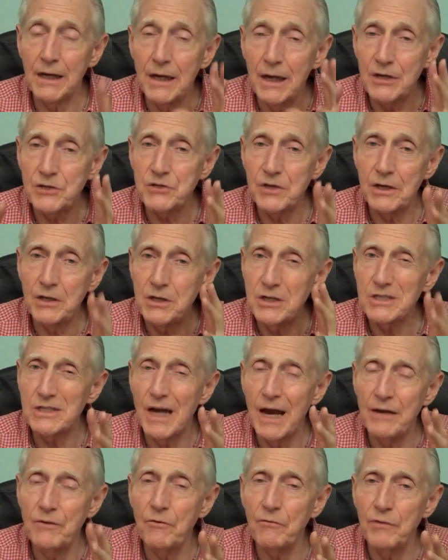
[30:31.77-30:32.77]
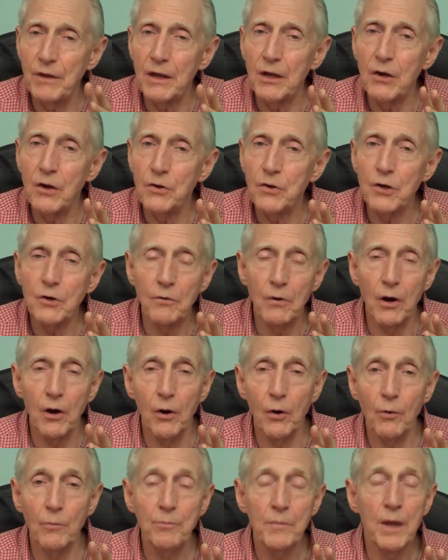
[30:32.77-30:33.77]
unless they decide to think on their
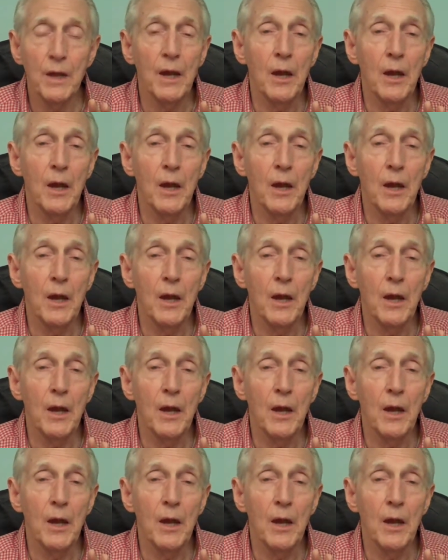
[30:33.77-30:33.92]
own,